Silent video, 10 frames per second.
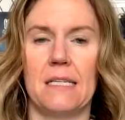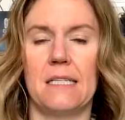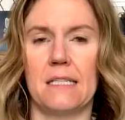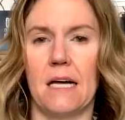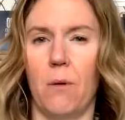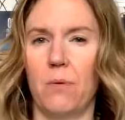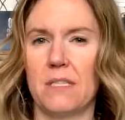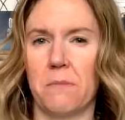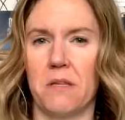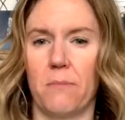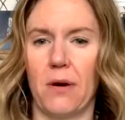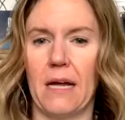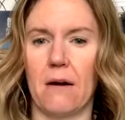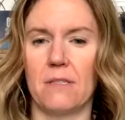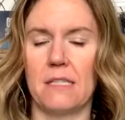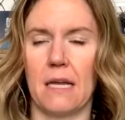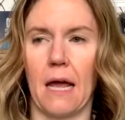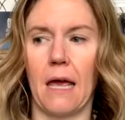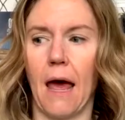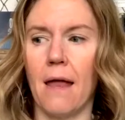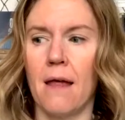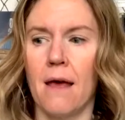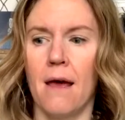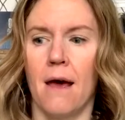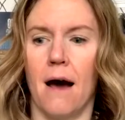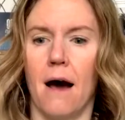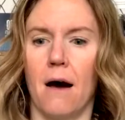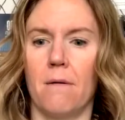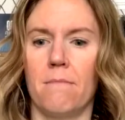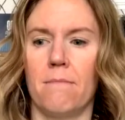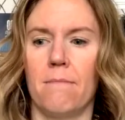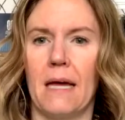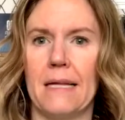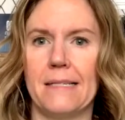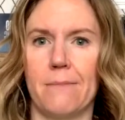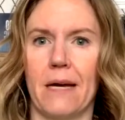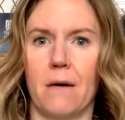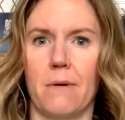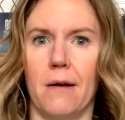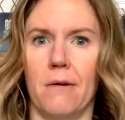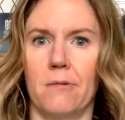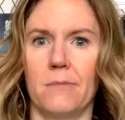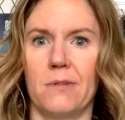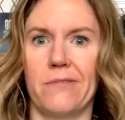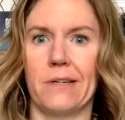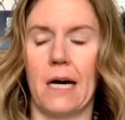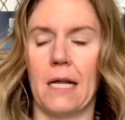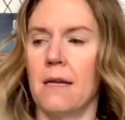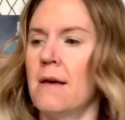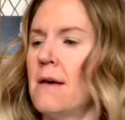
It does help with some of the breakouts that I get, and it's in my cupboard at home, so I forgot it.